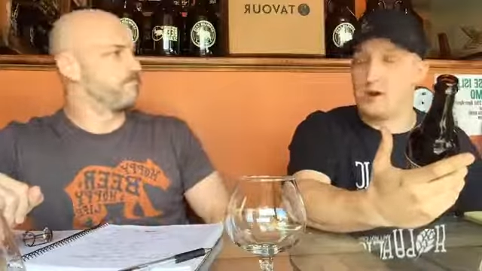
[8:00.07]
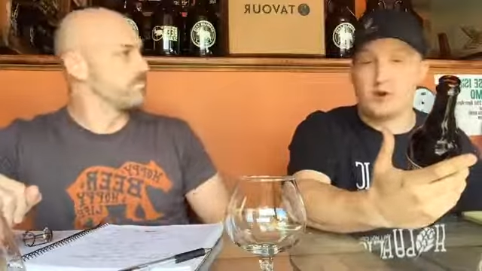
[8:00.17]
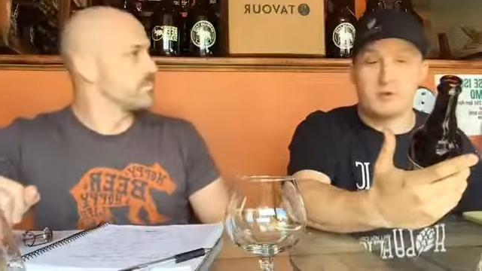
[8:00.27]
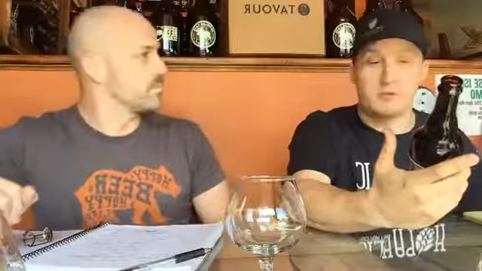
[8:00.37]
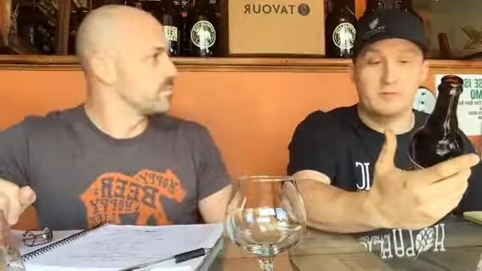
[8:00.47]

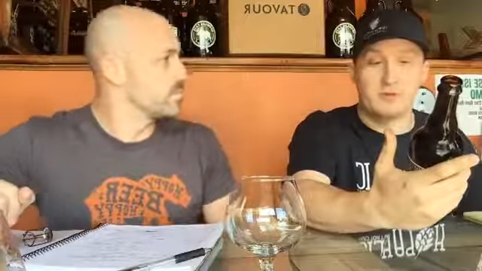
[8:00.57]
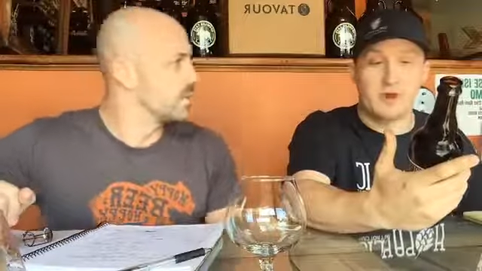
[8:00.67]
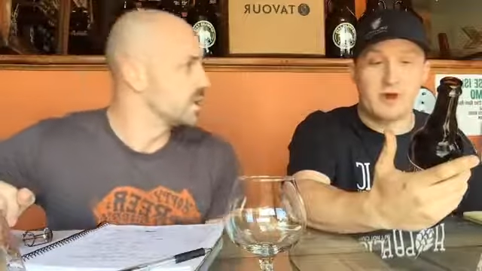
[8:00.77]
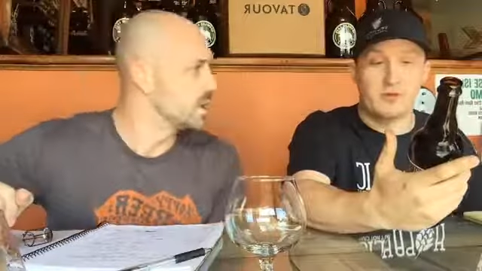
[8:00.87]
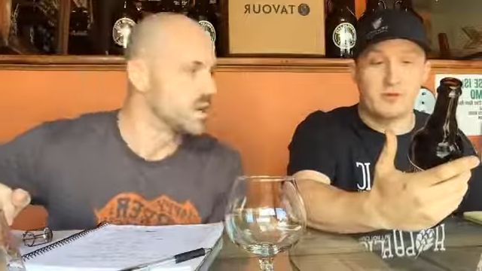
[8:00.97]
Speaker 1: home.
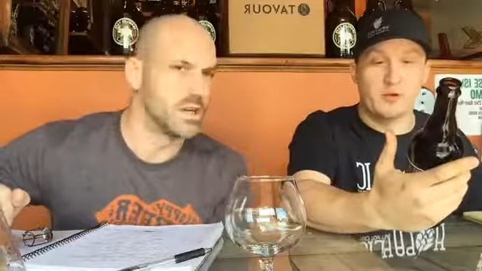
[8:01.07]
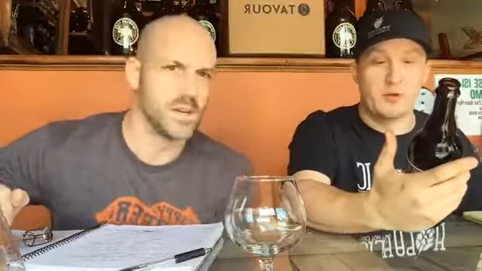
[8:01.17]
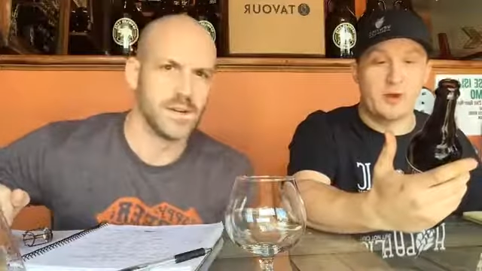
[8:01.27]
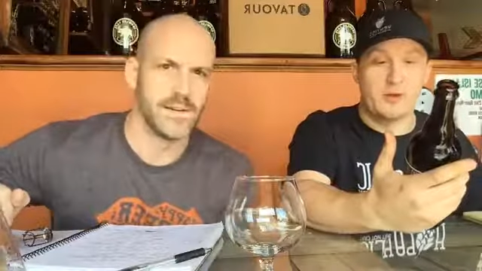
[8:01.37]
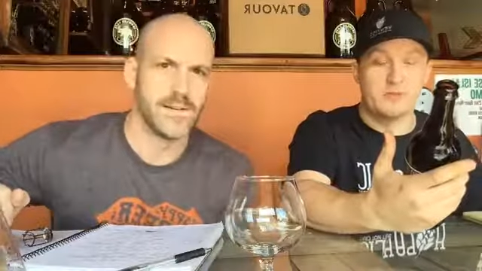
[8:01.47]
Uh, that's where we
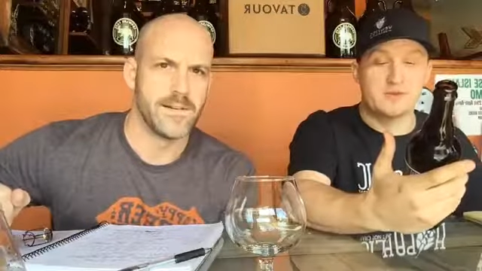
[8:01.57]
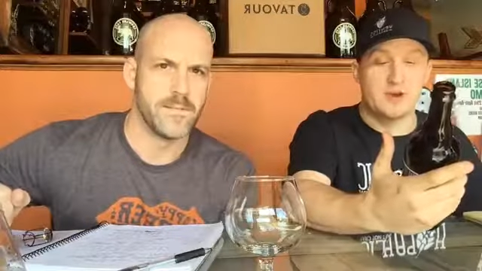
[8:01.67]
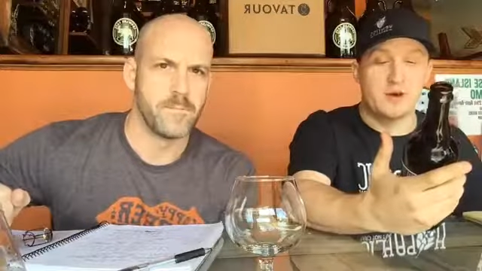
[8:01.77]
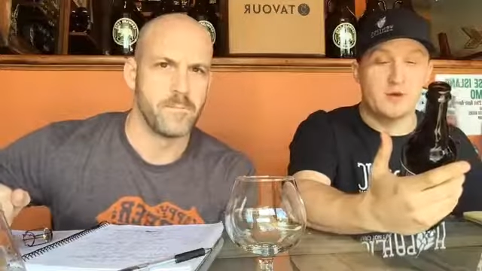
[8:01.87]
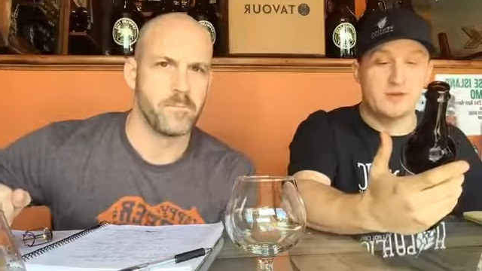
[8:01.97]
grew up.
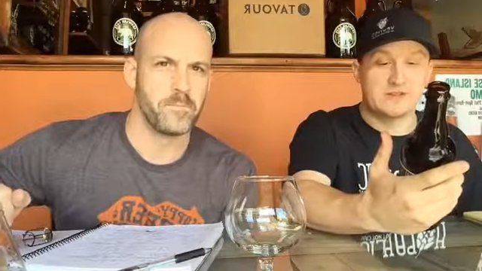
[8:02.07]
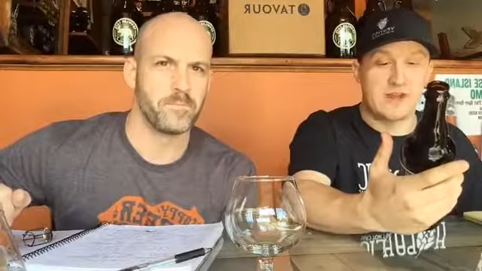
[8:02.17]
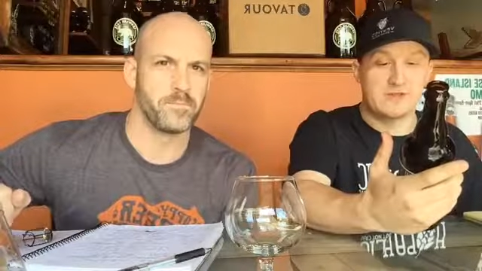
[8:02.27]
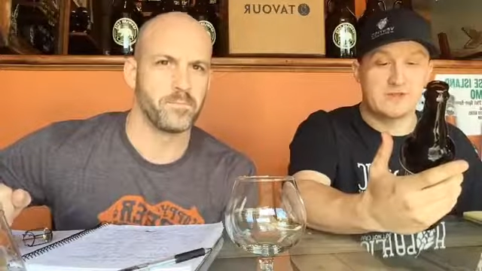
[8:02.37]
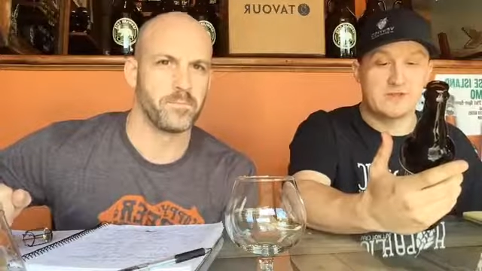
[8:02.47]
So these
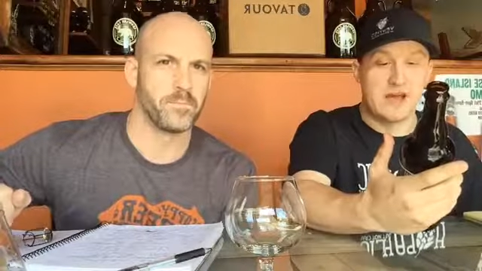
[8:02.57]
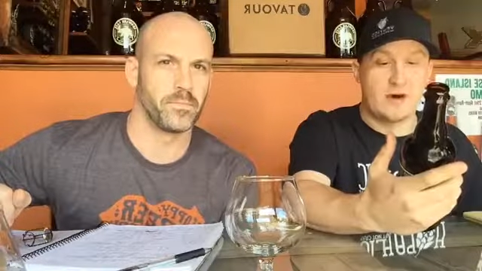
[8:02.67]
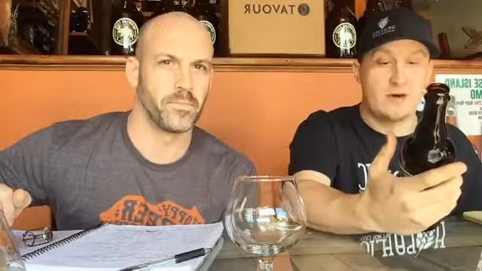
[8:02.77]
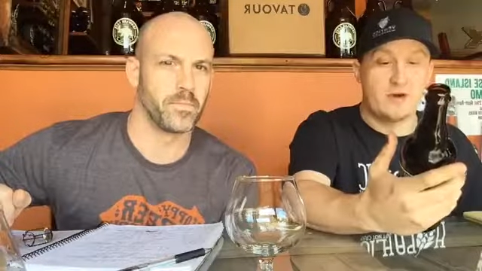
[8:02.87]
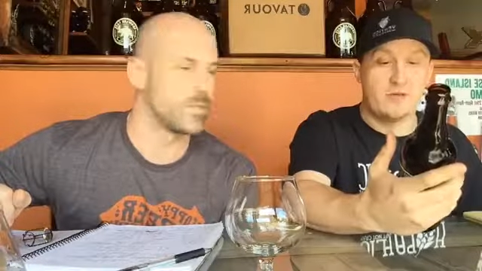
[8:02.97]
guys from
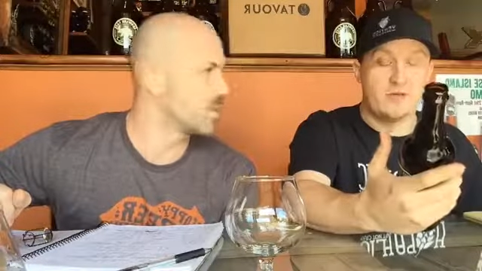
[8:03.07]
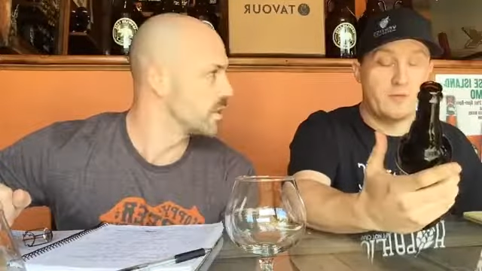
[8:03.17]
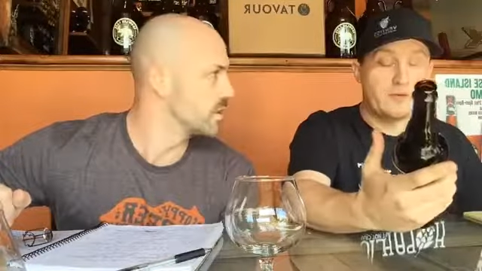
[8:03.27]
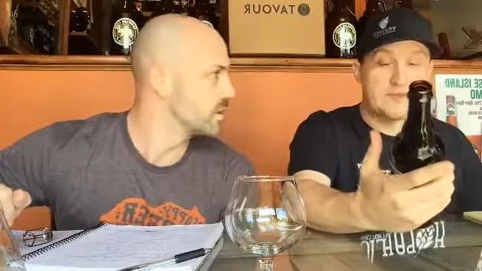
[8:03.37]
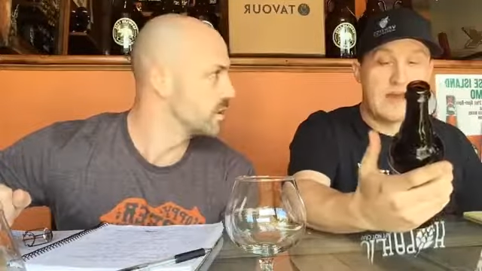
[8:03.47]
Sour, or
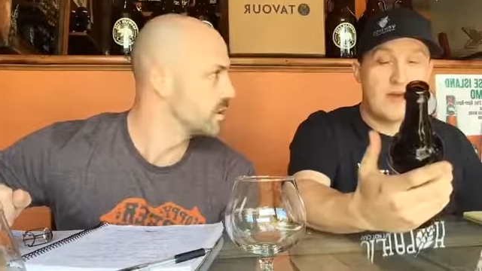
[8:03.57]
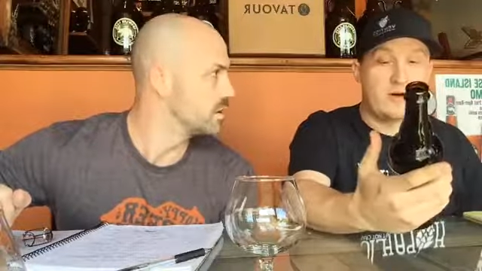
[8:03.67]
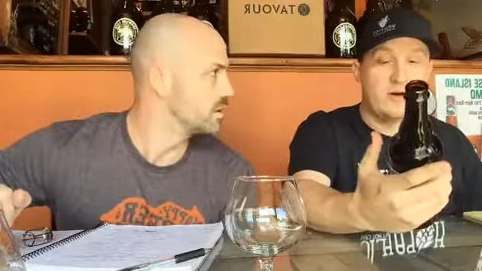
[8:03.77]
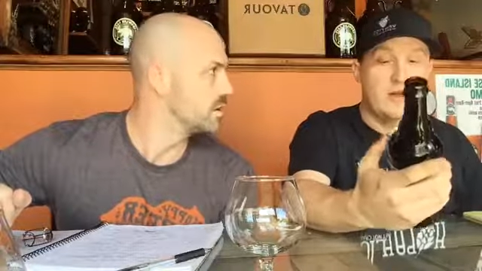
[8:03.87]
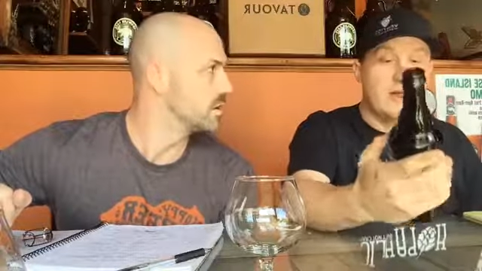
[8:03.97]
from uh,
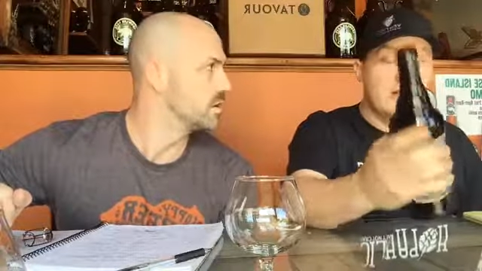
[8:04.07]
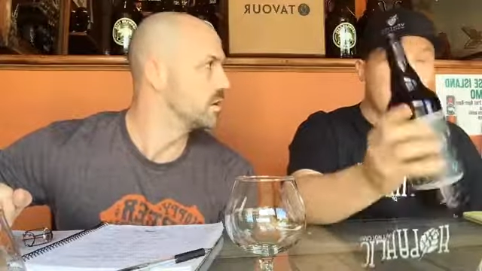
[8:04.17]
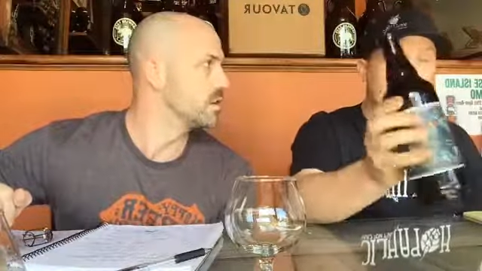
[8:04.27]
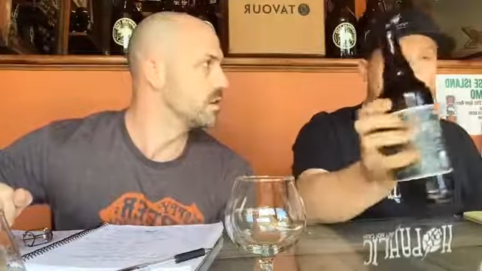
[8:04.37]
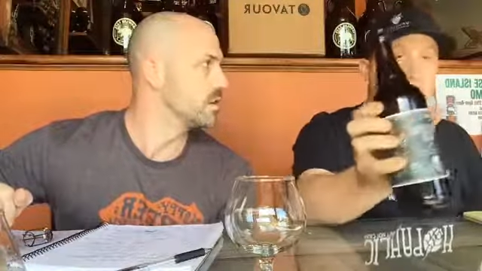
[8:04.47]
Seattle.
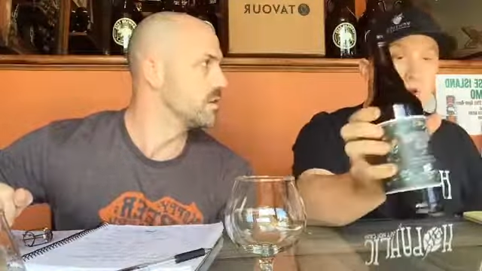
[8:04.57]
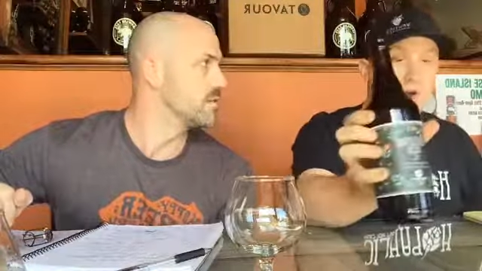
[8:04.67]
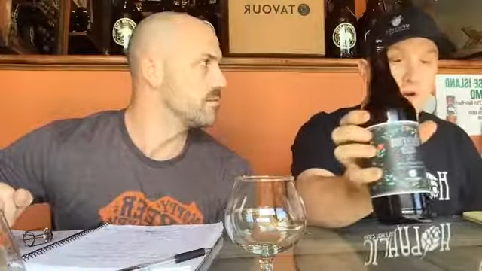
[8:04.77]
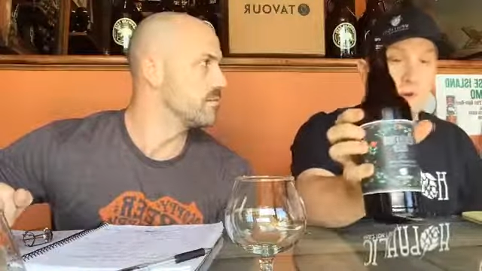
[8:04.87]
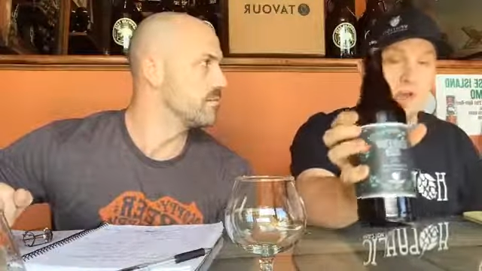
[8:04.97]

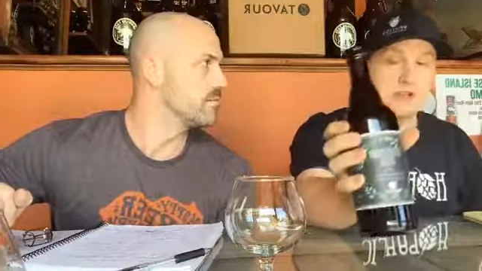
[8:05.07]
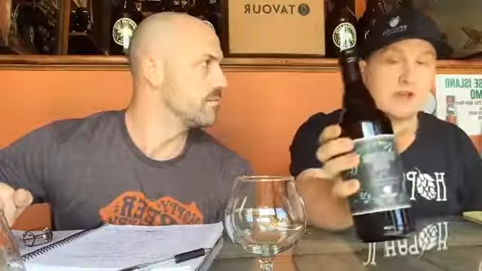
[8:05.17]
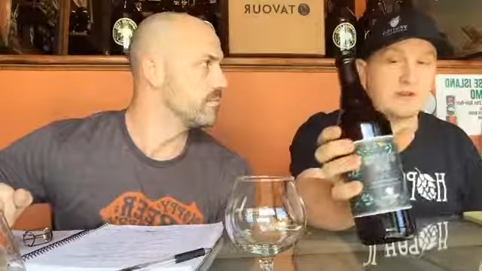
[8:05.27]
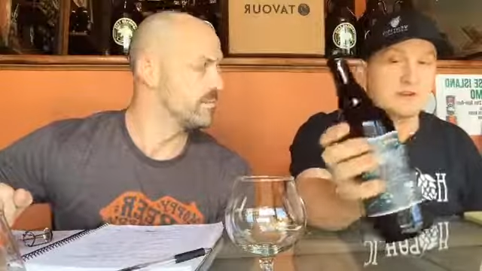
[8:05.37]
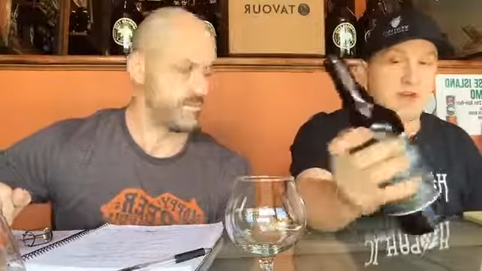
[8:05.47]
They're, we reached
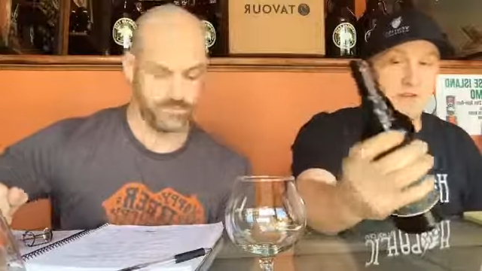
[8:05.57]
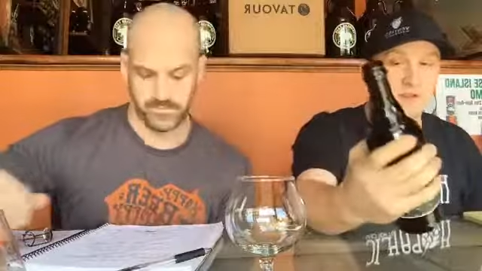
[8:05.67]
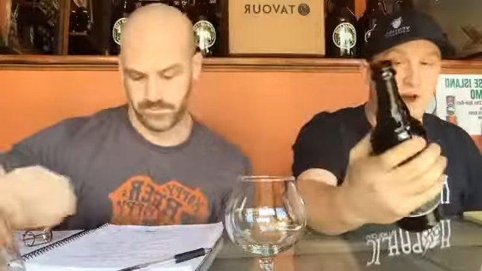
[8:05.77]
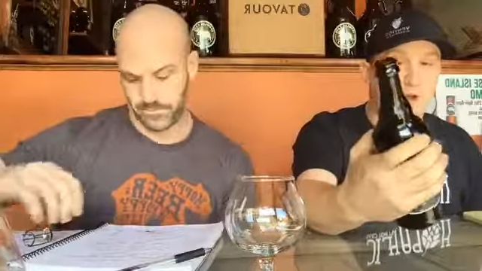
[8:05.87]
out to them and talked